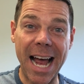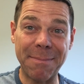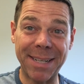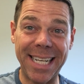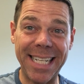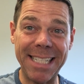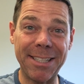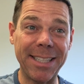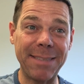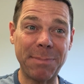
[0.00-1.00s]
I'm getting
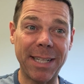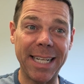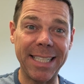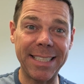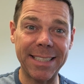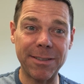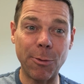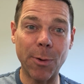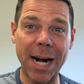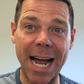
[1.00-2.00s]
to this place
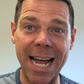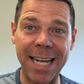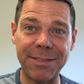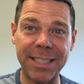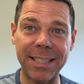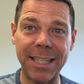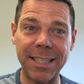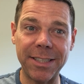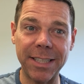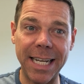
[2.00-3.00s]
where I have
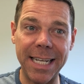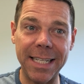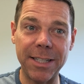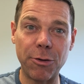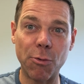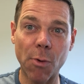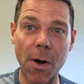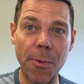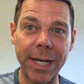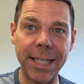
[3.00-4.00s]
such a
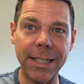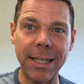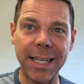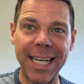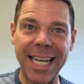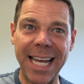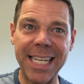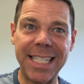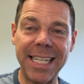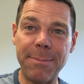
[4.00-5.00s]
growing
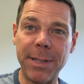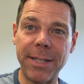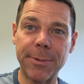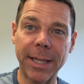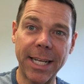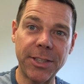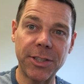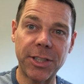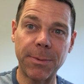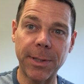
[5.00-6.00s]
and deepening
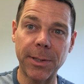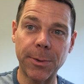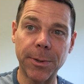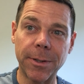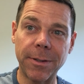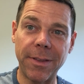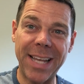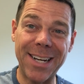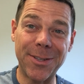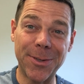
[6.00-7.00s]
relationship with the Lord,
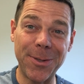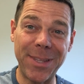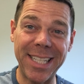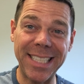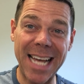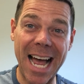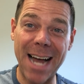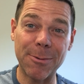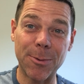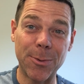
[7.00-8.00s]
that truth is,
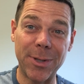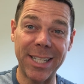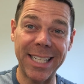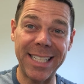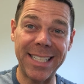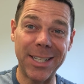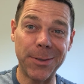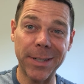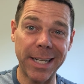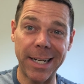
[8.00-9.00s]
I really
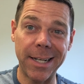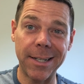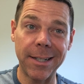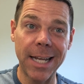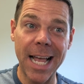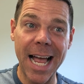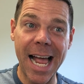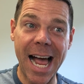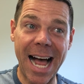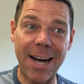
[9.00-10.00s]
don't care
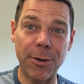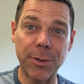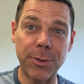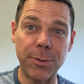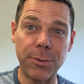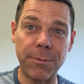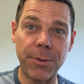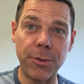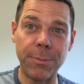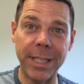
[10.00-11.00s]
how you
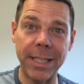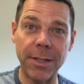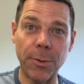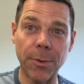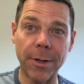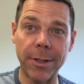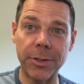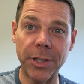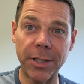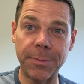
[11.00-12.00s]
view me or
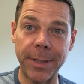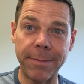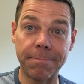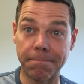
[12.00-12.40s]
judge me.